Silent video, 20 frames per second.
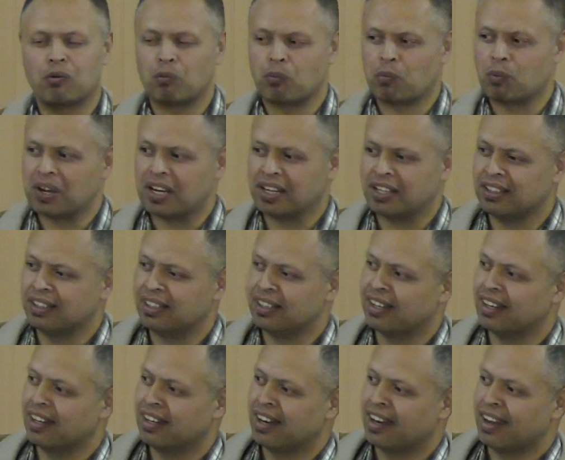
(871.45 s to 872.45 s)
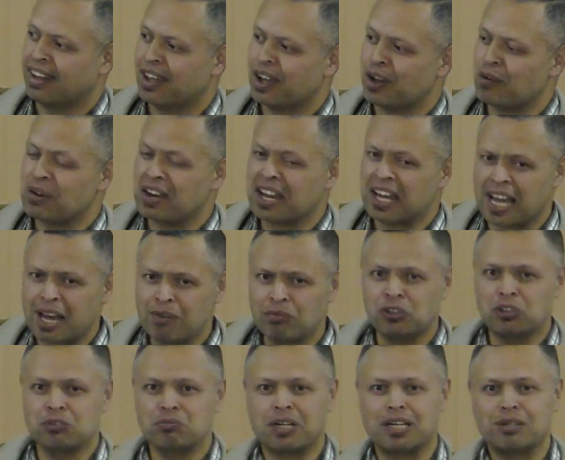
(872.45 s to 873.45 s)
When, when it comes
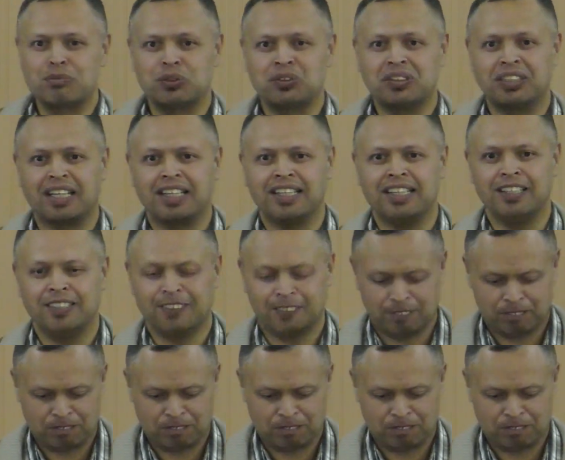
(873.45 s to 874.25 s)
to Bible study,